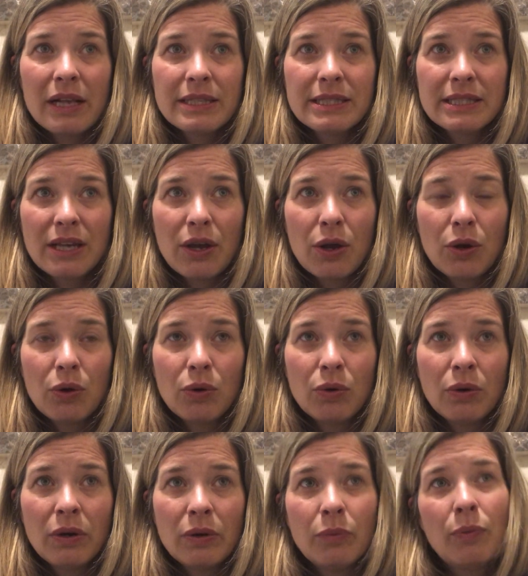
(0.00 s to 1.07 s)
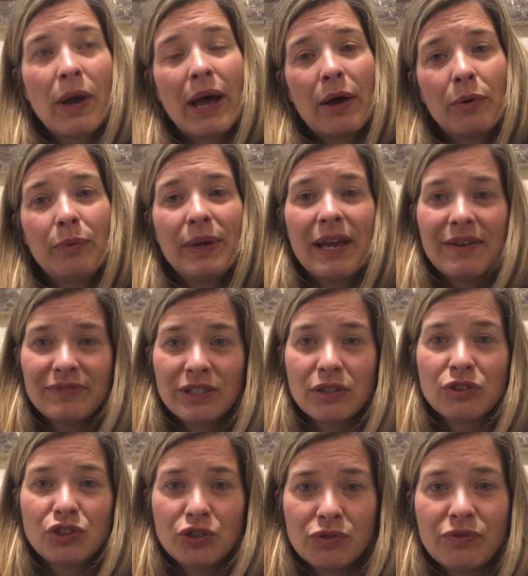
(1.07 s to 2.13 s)
So, wow, we have
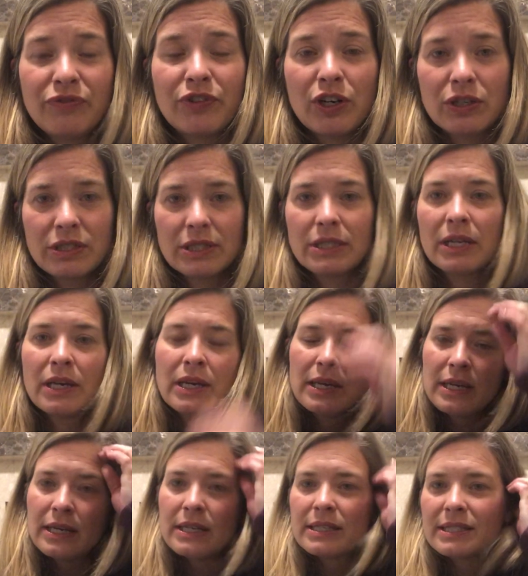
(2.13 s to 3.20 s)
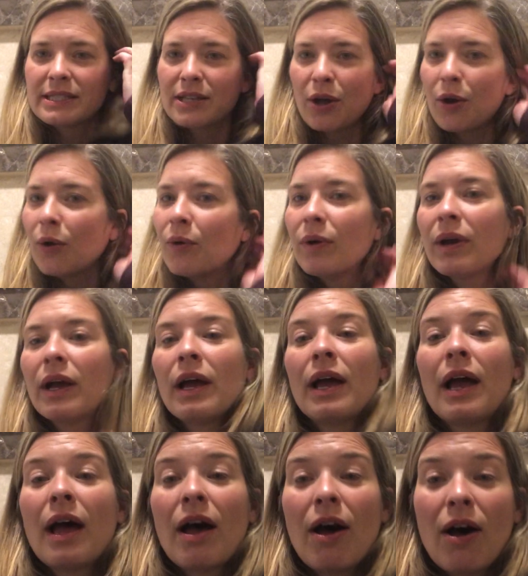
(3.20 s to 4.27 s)
till June 1st. So,
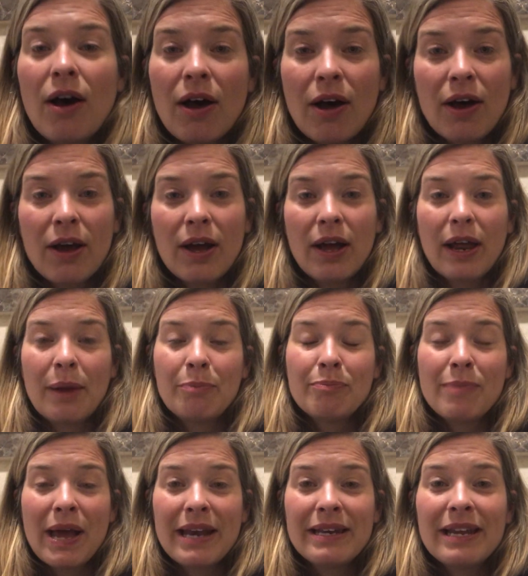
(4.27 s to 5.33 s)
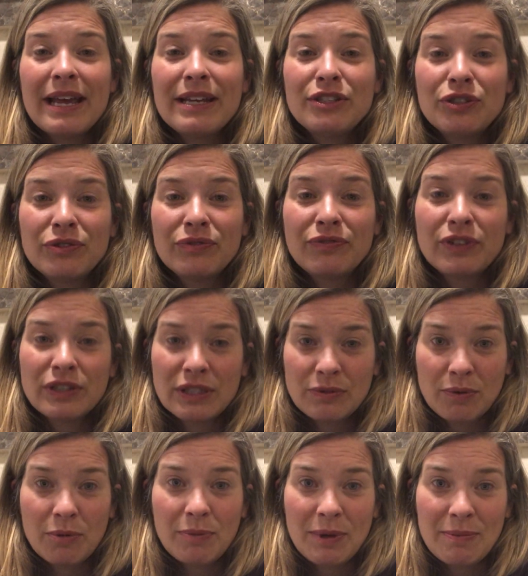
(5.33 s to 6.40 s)
Monday, June
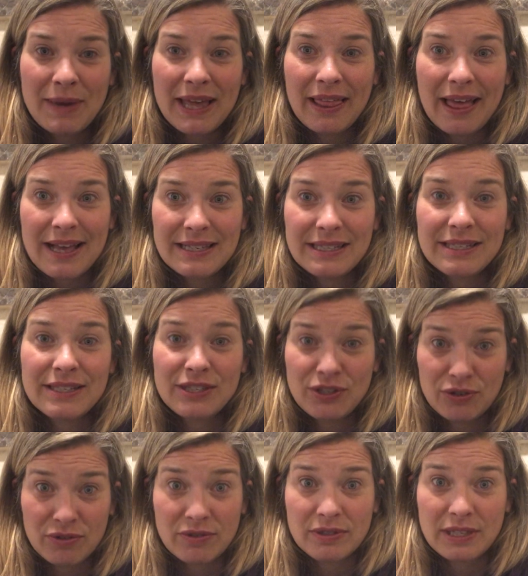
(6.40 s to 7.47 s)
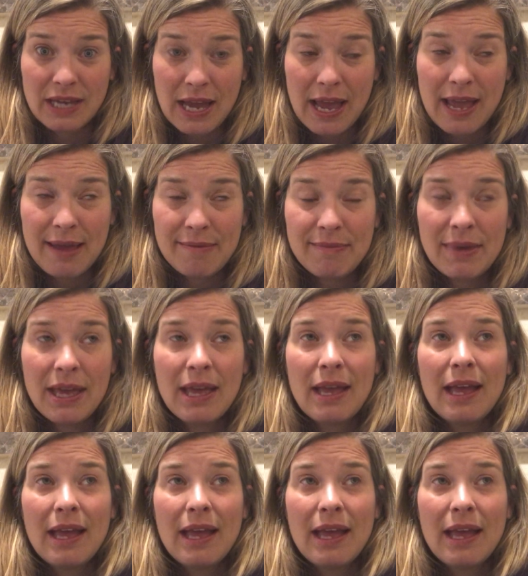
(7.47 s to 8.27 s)
1st will be my last circle time.